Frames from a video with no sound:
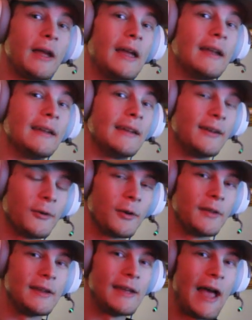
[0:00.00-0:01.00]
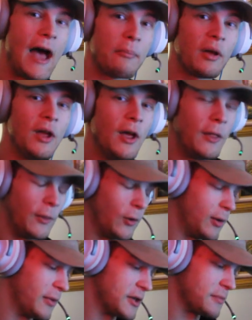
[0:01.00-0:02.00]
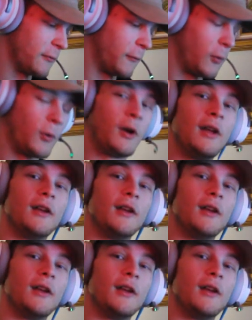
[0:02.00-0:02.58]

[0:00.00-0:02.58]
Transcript: and get on the app 30 minutes before.